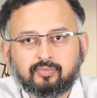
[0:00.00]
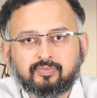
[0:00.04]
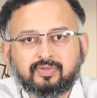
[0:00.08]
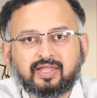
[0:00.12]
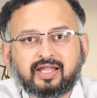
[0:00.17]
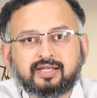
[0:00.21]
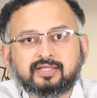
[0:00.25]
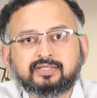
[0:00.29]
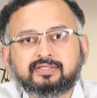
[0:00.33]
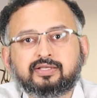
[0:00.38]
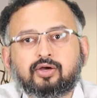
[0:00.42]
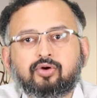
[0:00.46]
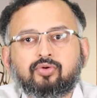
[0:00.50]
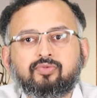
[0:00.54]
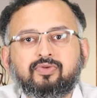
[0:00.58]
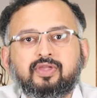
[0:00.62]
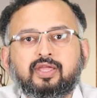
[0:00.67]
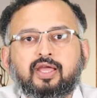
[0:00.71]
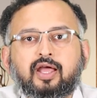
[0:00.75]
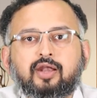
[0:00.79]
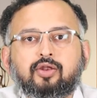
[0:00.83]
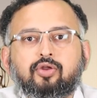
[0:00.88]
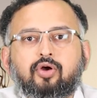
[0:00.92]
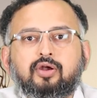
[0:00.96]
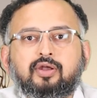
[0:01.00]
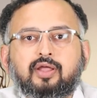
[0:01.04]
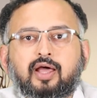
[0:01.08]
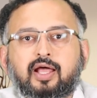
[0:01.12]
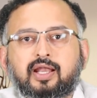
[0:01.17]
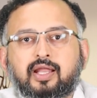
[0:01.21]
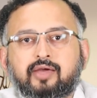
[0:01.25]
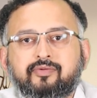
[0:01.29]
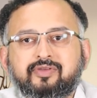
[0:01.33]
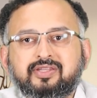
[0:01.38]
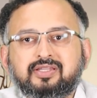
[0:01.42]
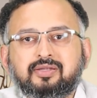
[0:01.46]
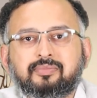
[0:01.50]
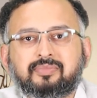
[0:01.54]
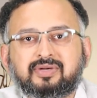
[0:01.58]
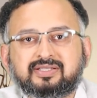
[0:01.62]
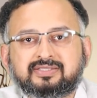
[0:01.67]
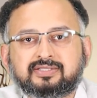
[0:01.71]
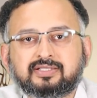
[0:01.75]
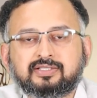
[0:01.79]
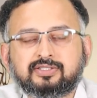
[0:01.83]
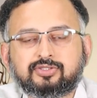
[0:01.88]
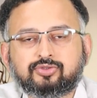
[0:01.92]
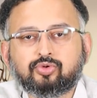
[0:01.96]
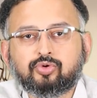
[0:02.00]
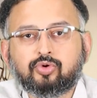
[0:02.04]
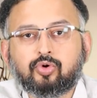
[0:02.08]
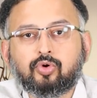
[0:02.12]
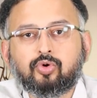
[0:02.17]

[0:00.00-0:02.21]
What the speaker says: That is how we are not allowing the muscles to